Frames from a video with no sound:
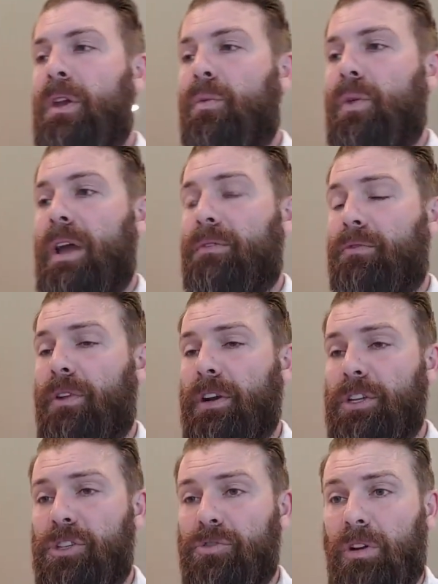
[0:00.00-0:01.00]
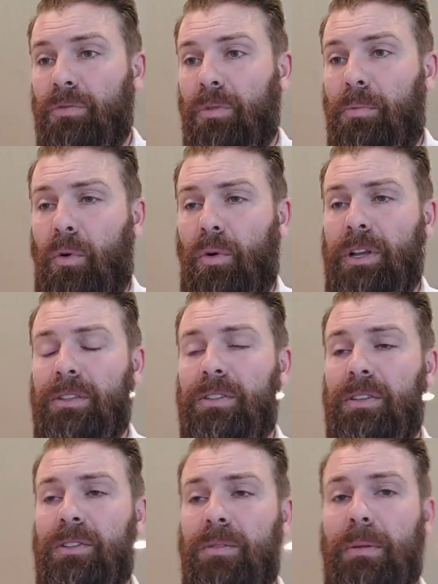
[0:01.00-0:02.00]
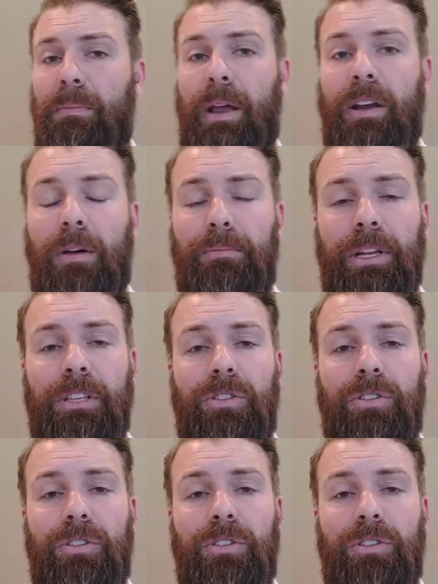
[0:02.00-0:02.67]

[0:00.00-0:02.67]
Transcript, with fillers: We have a very strict reporting system in my company.